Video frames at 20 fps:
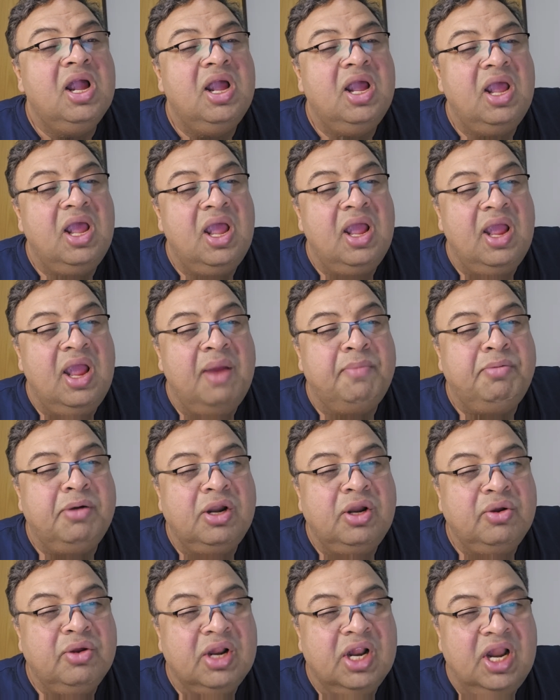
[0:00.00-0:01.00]
uh,
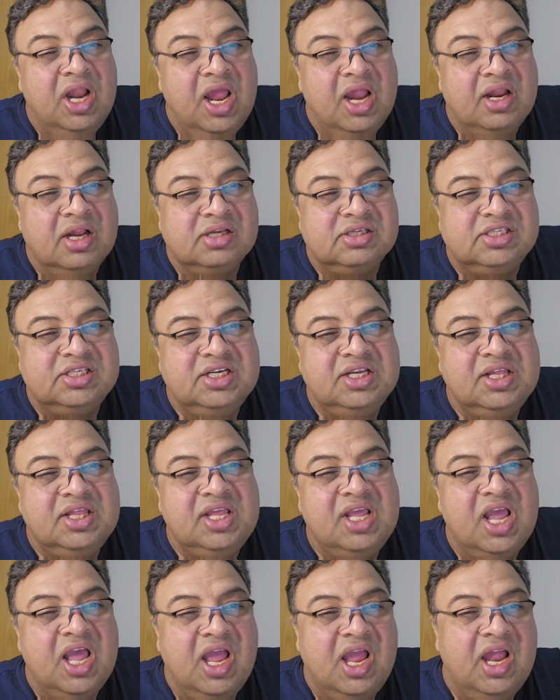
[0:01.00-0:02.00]
epidural
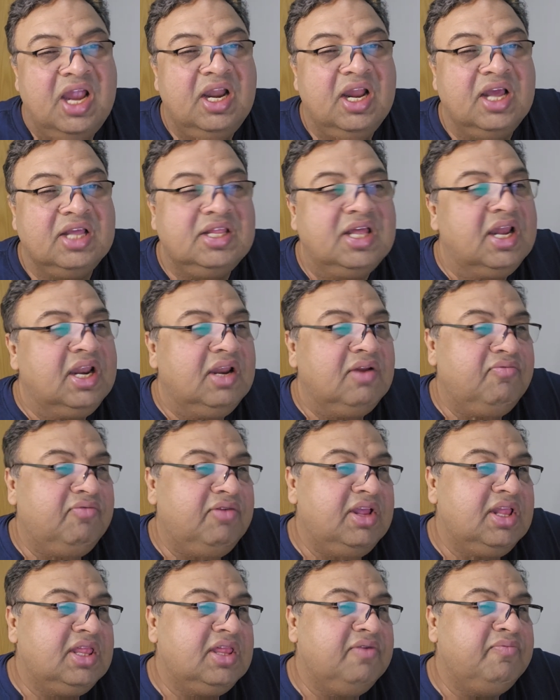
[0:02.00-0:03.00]
analgesia, and other
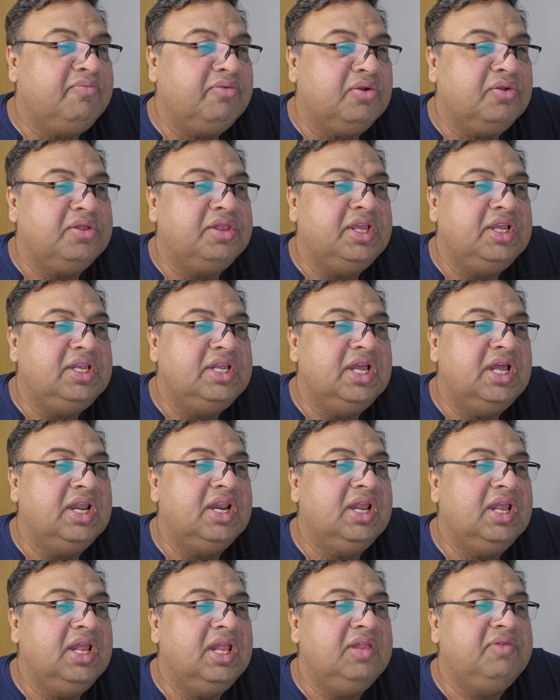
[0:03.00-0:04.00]
invasive
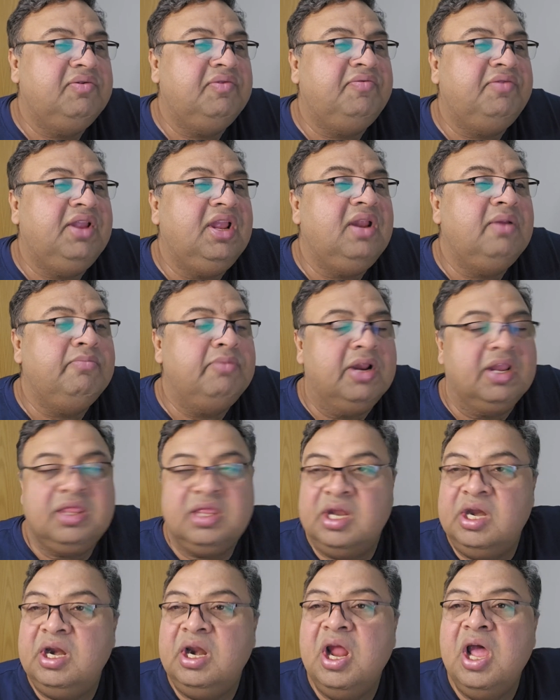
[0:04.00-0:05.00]
procedure is
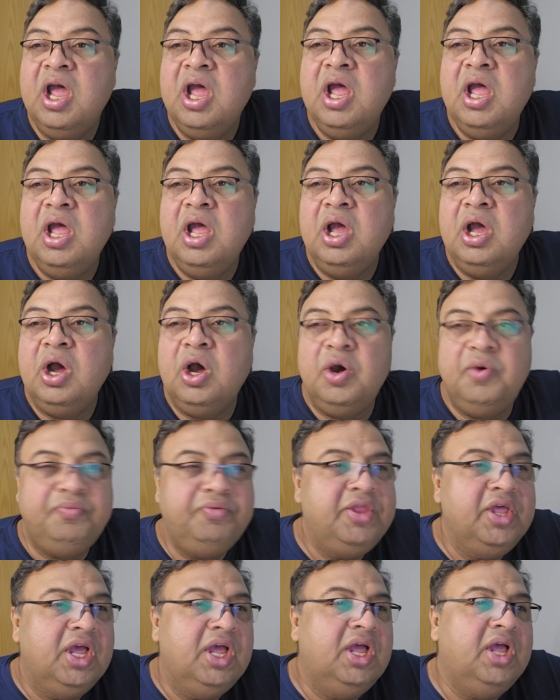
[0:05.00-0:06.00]
15%
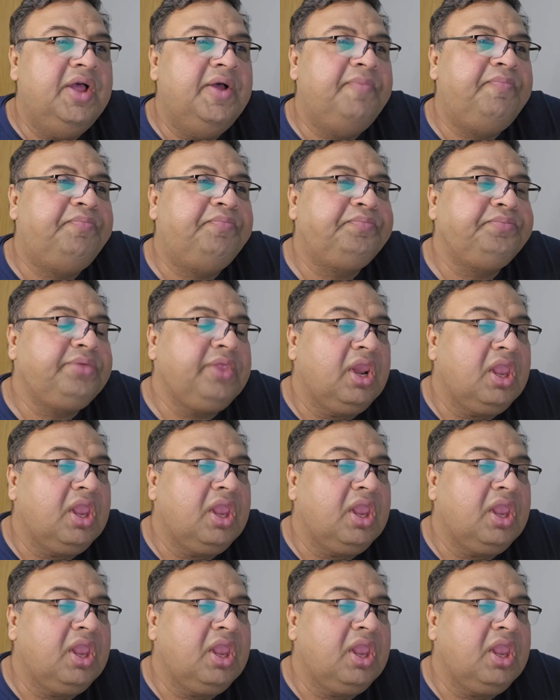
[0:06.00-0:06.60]
of the